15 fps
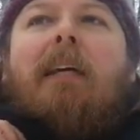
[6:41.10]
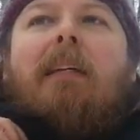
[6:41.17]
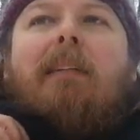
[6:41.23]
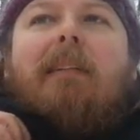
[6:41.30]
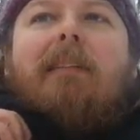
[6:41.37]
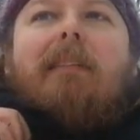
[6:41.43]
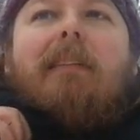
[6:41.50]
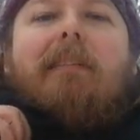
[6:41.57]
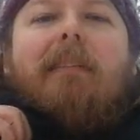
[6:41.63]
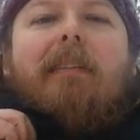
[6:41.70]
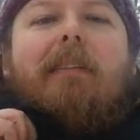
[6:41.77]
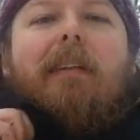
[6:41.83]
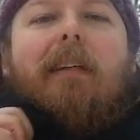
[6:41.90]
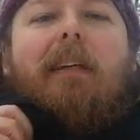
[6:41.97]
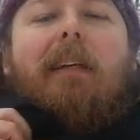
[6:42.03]
this isn't
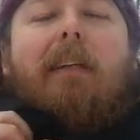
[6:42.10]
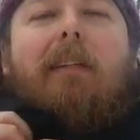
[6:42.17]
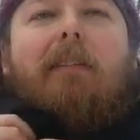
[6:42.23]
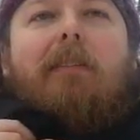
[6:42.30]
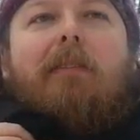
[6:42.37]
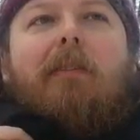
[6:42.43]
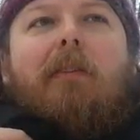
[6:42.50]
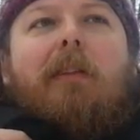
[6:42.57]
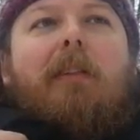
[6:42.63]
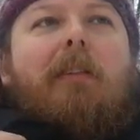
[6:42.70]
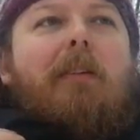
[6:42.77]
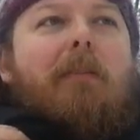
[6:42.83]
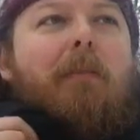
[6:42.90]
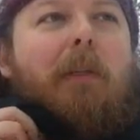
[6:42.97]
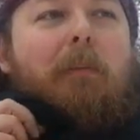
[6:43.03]
a
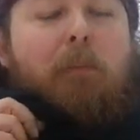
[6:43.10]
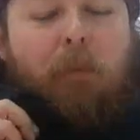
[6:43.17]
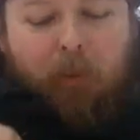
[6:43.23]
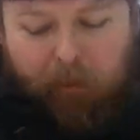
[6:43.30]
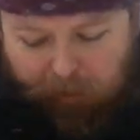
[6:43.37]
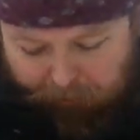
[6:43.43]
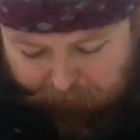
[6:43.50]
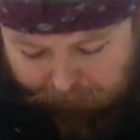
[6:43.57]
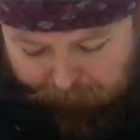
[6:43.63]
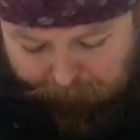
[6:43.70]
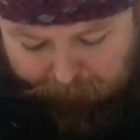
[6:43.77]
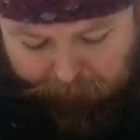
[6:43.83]
historical reproduction,